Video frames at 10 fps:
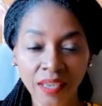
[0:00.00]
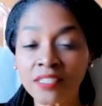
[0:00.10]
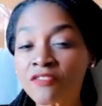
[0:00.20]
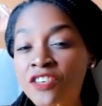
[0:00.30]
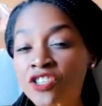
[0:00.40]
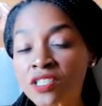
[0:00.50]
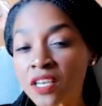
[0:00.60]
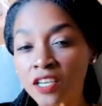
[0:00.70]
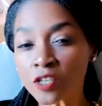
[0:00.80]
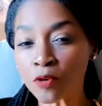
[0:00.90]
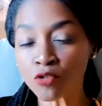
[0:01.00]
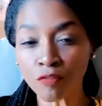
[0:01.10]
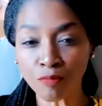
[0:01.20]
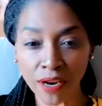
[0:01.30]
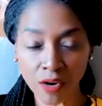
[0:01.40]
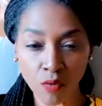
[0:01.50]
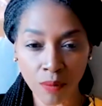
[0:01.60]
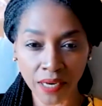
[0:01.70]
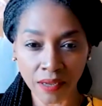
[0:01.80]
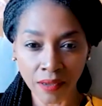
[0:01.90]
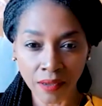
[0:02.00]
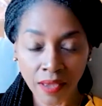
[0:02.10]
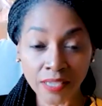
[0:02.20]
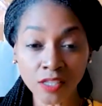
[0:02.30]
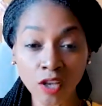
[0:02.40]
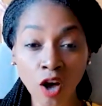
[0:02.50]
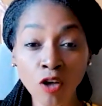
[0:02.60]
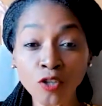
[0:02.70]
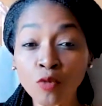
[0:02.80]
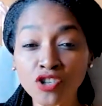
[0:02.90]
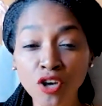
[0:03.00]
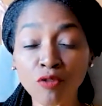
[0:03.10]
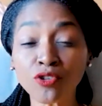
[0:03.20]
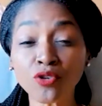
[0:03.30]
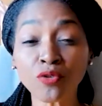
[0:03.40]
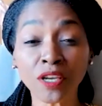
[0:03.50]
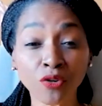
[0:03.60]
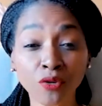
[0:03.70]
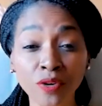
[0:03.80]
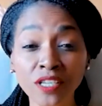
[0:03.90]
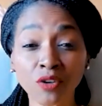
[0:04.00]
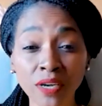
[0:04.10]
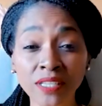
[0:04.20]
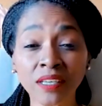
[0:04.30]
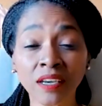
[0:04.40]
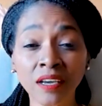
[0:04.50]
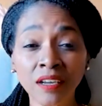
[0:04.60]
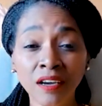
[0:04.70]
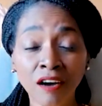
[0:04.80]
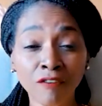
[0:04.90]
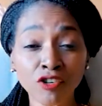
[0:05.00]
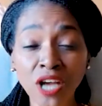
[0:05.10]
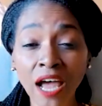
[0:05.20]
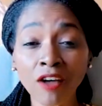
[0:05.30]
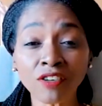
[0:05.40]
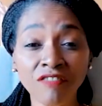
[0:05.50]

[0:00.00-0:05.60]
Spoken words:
Insufficient sun exposure of pregnant women has also been shown to increase the risk of her child